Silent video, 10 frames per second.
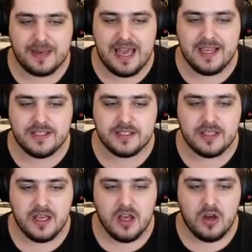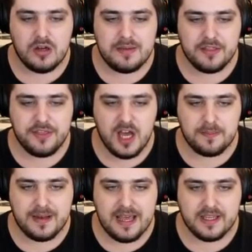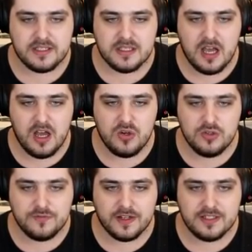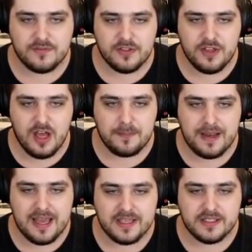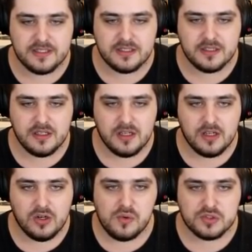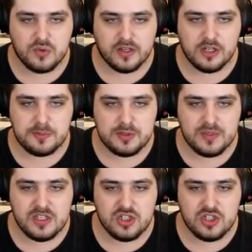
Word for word: place. What about third place? Uh, who's fighting for third place? Oh, it's quite close between the